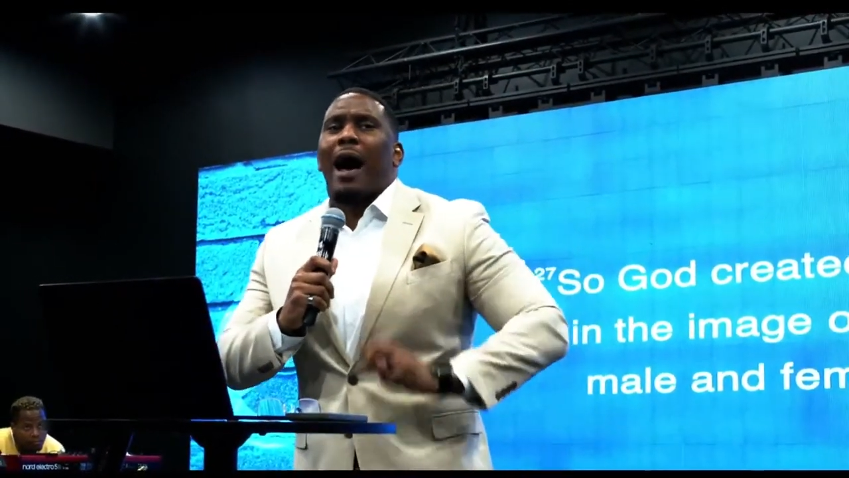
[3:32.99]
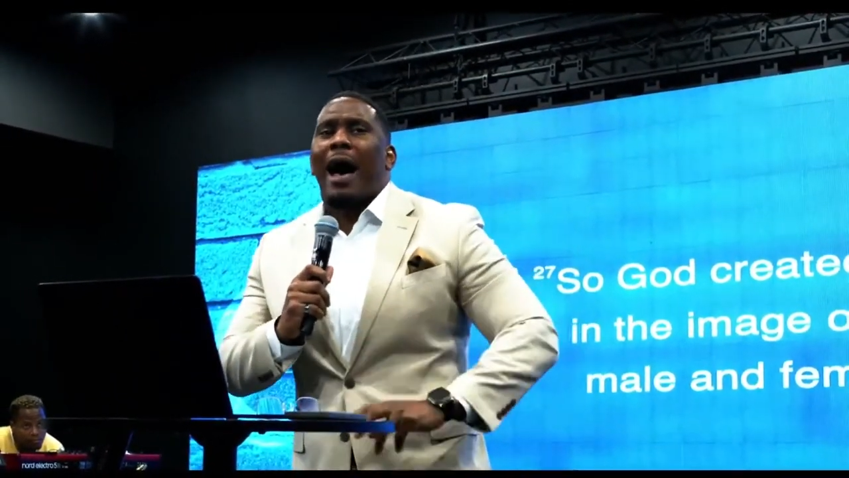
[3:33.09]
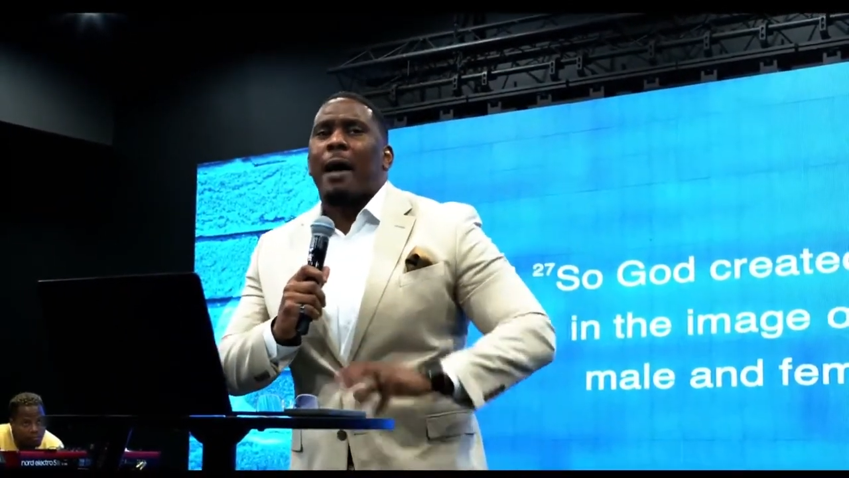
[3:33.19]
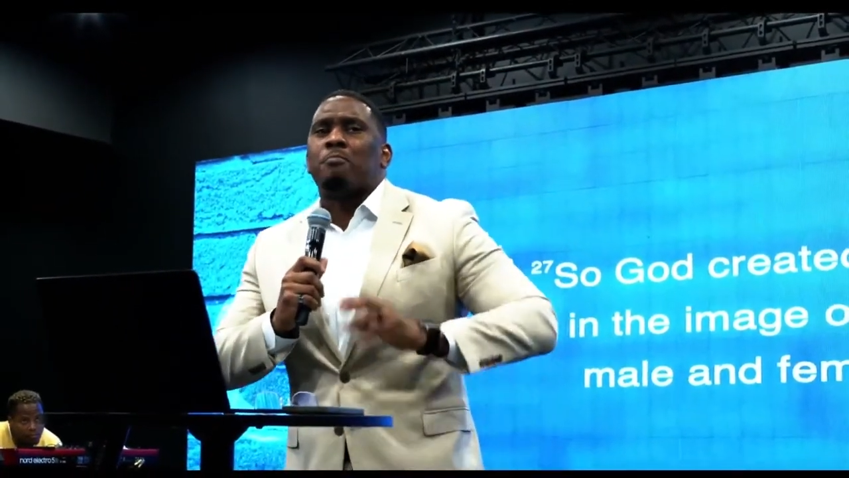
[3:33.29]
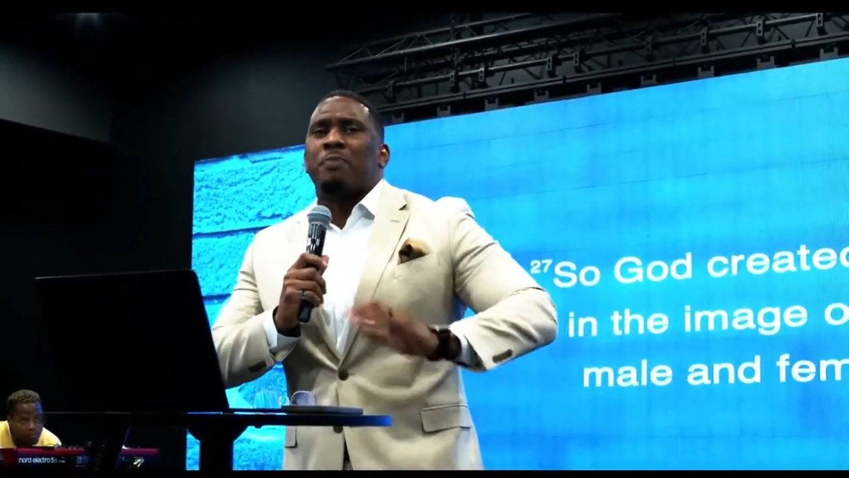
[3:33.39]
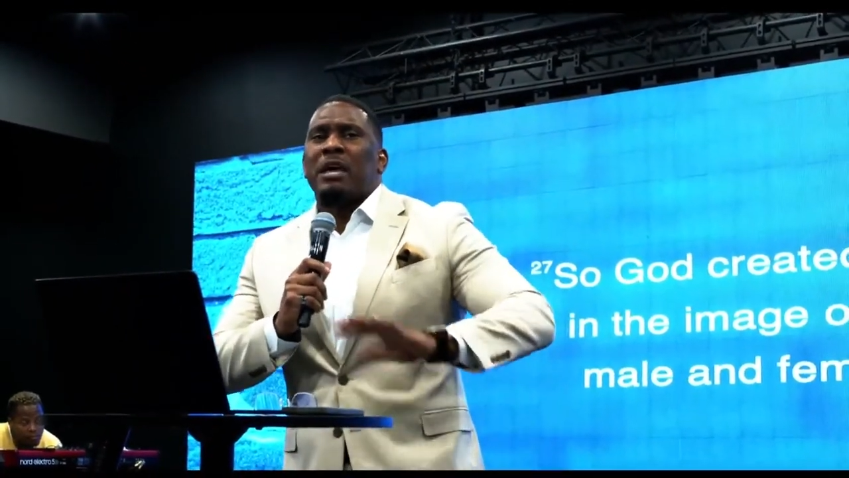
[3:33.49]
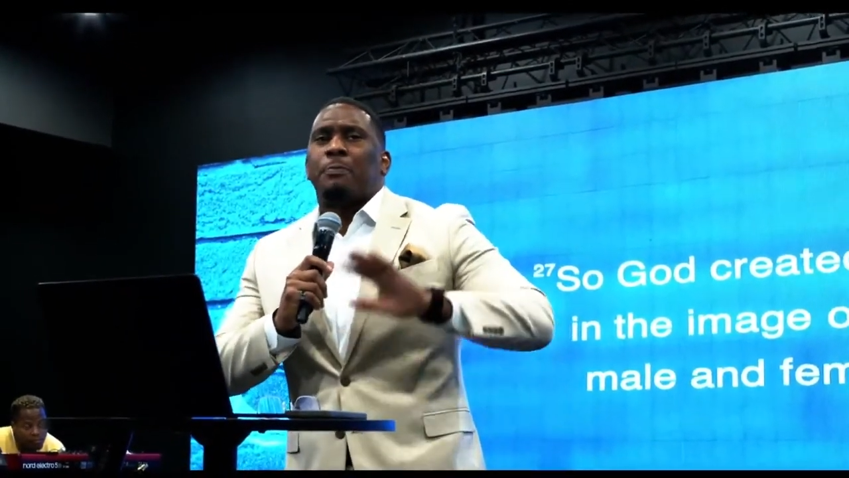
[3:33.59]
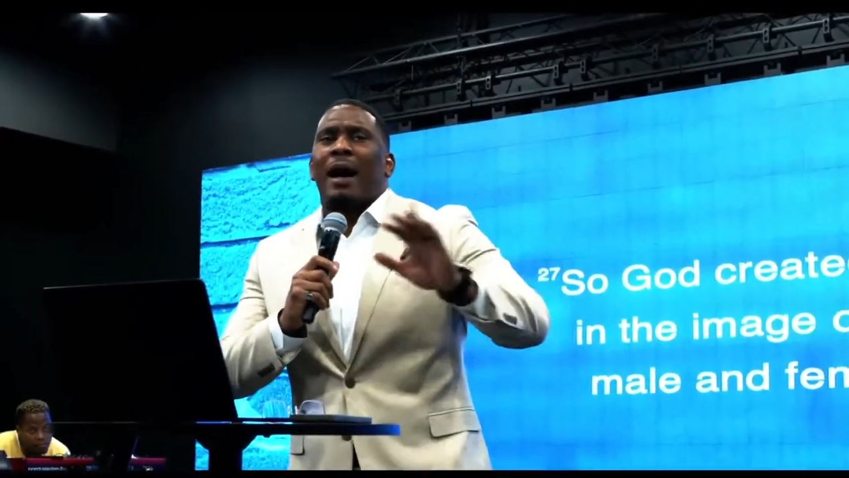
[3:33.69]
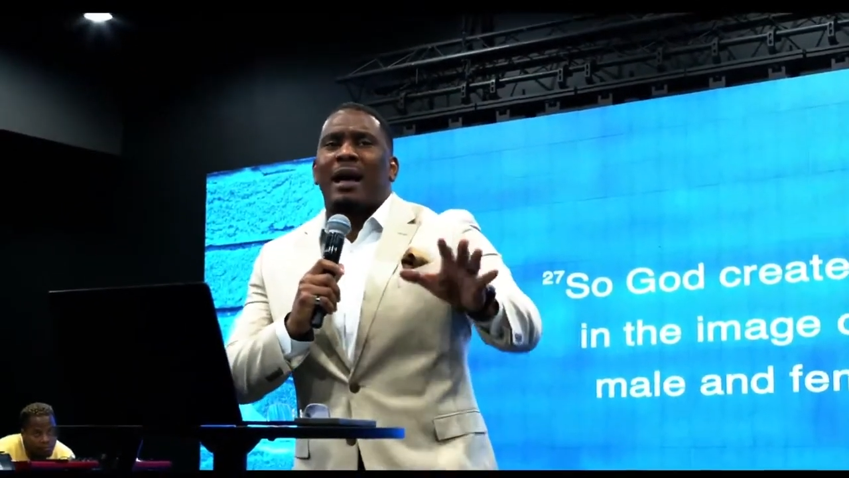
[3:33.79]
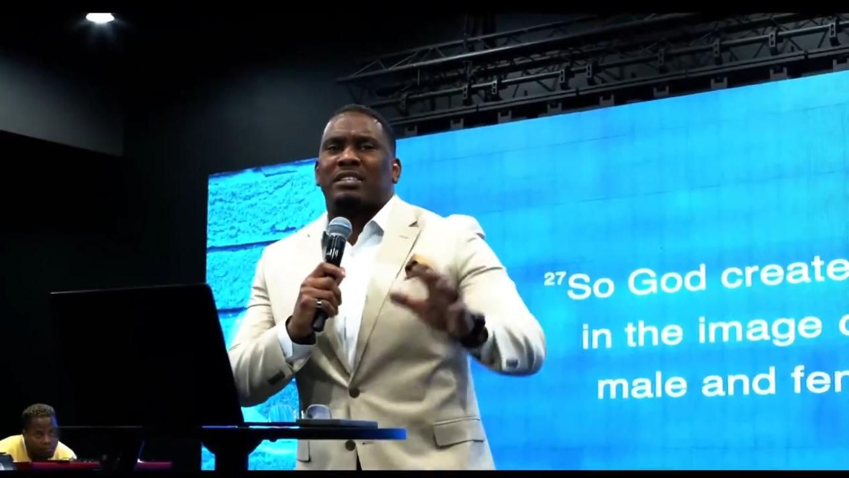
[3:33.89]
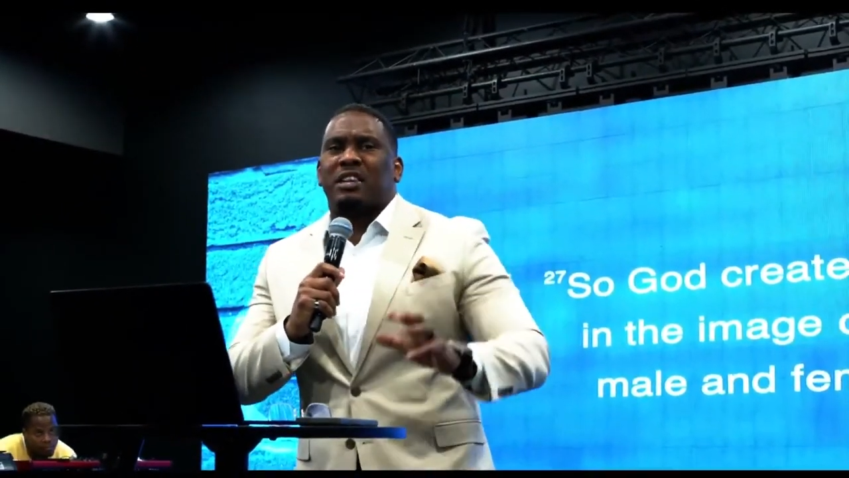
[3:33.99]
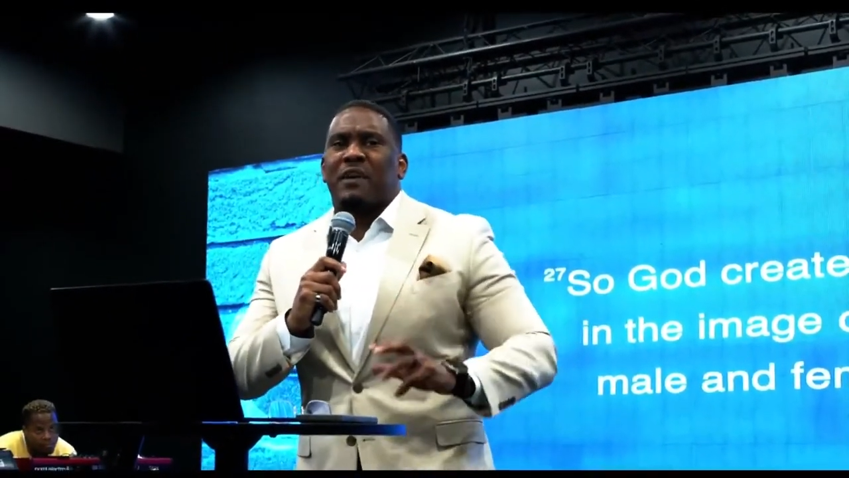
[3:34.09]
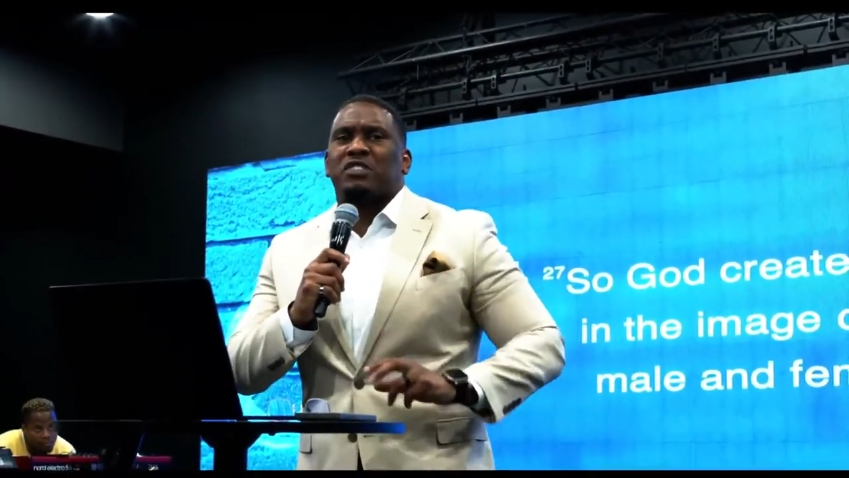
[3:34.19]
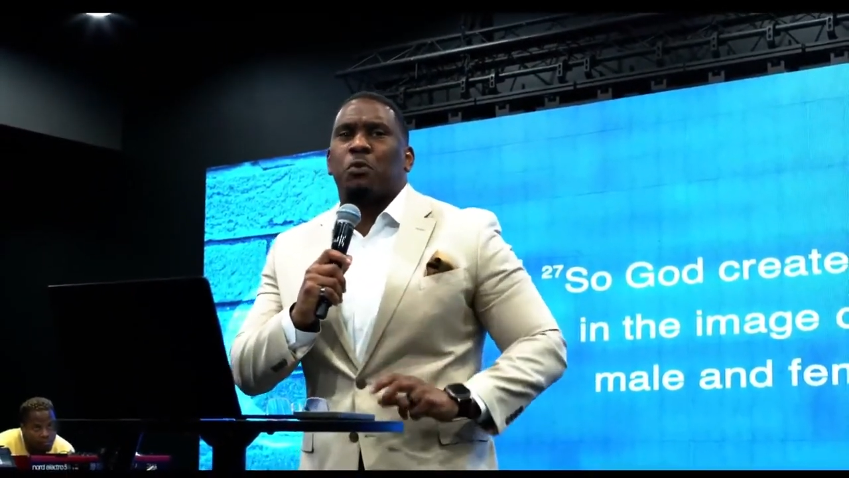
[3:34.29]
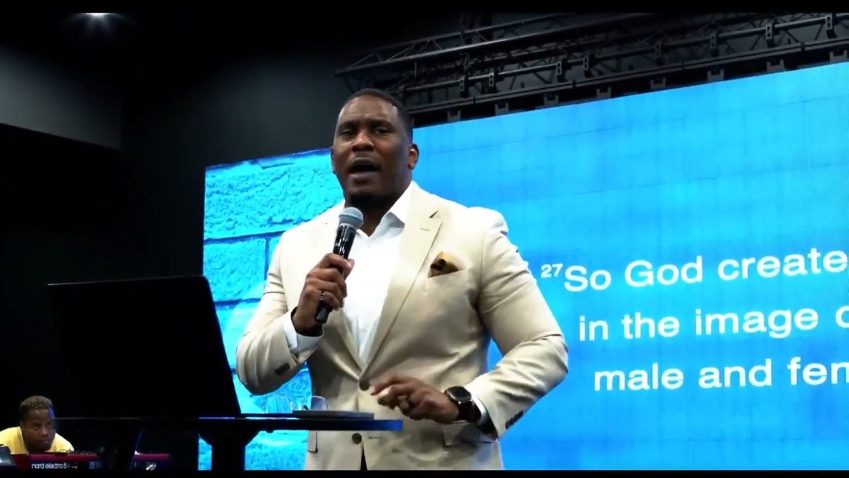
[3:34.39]
I'm B positive
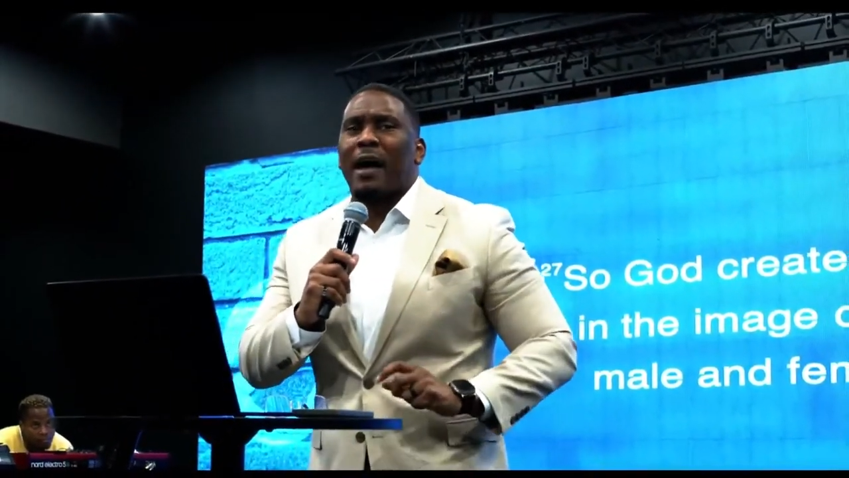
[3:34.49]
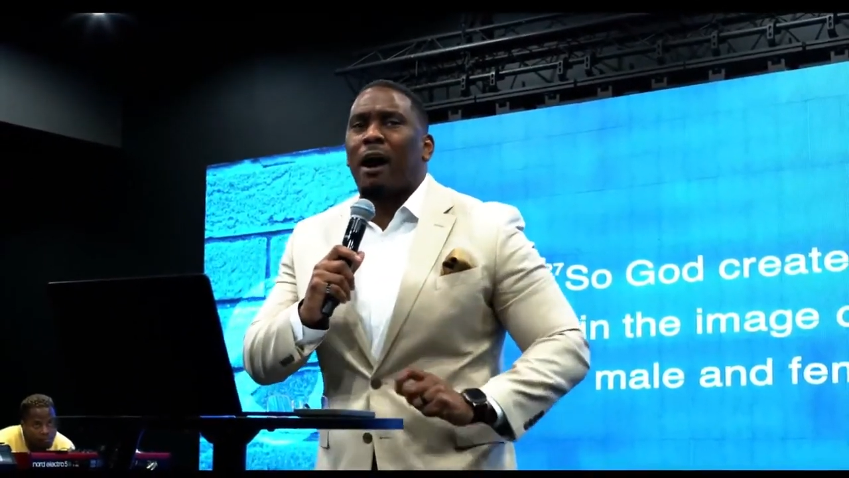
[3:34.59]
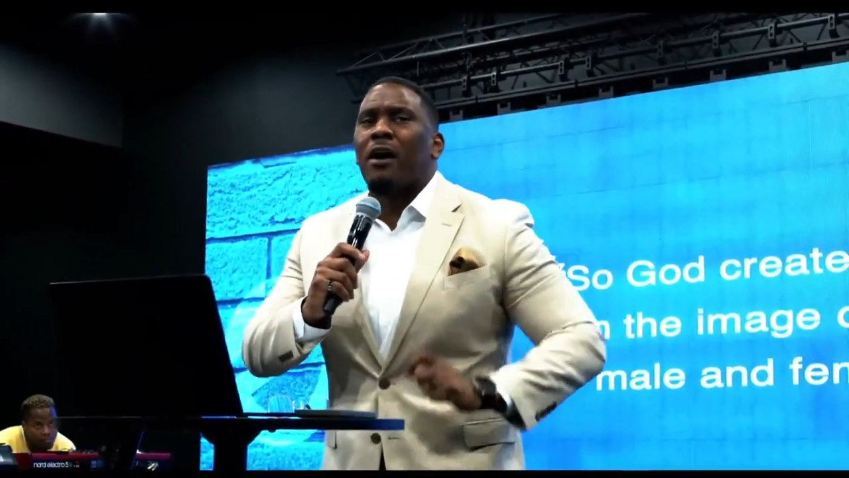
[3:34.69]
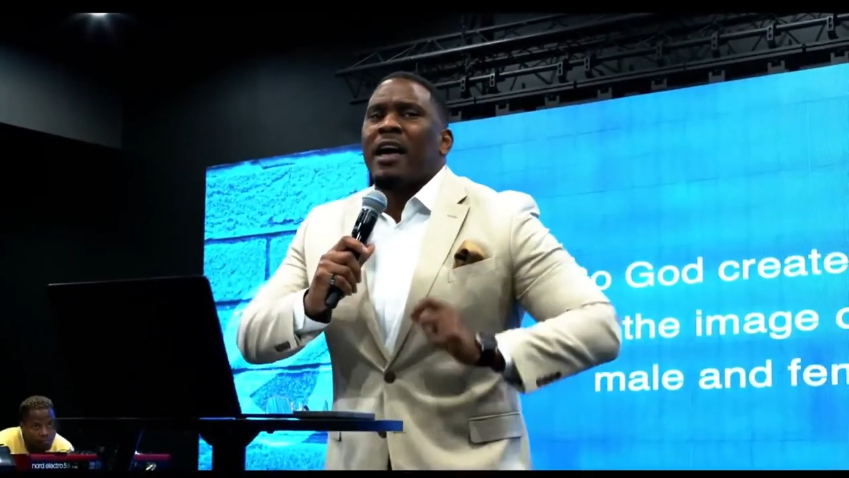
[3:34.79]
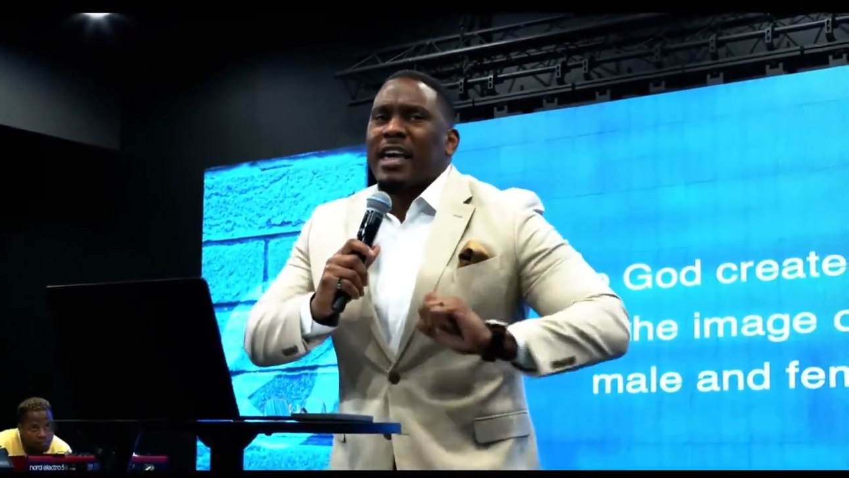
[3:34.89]
as well.